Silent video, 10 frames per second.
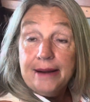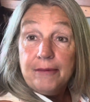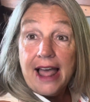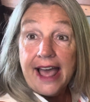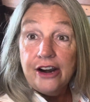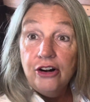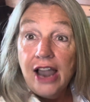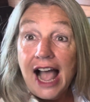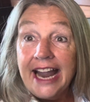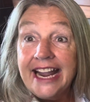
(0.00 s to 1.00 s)
letter
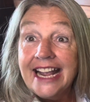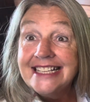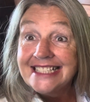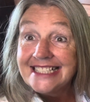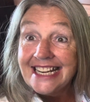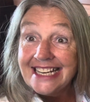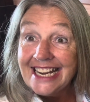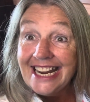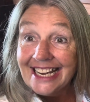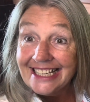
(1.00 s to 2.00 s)
like
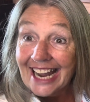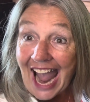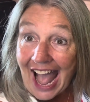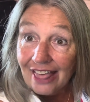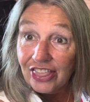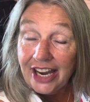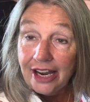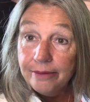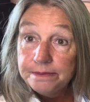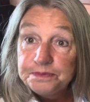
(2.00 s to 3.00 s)
Cindy and Kathy,
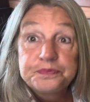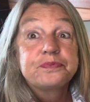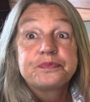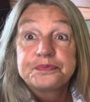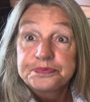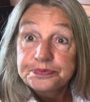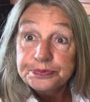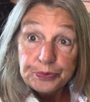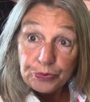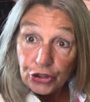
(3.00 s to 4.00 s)

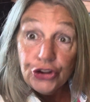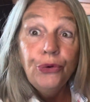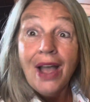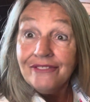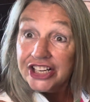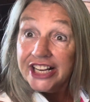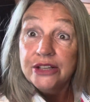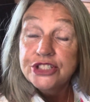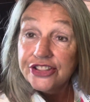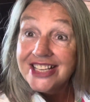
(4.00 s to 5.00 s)
you have to go
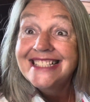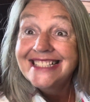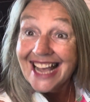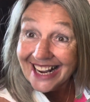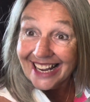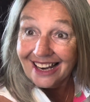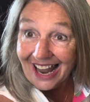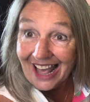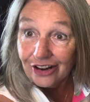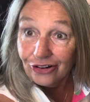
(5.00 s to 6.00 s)
to the second
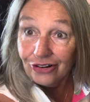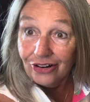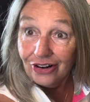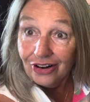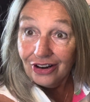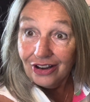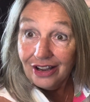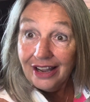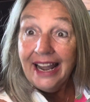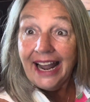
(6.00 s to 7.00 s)
letter
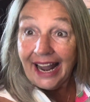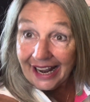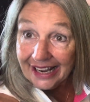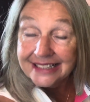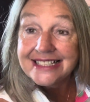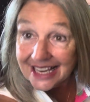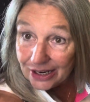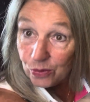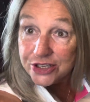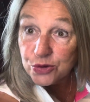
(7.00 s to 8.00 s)
and see
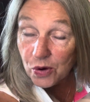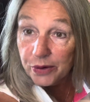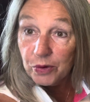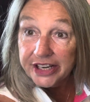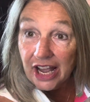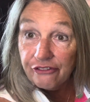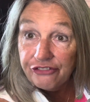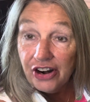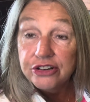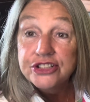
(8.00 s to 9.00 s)
which one would go
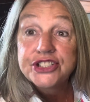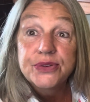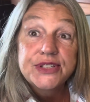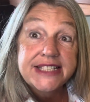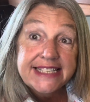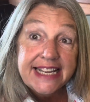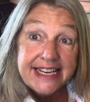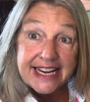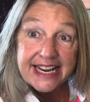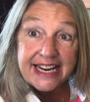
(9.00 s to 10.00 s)
first. So
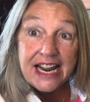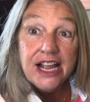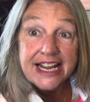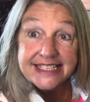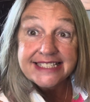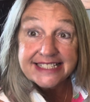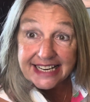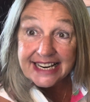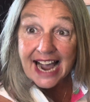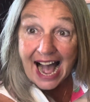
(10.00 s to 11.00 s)
Cindy is
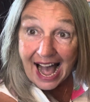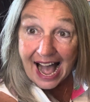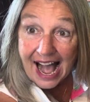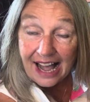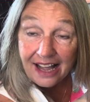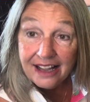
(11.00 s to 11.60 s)
C-I,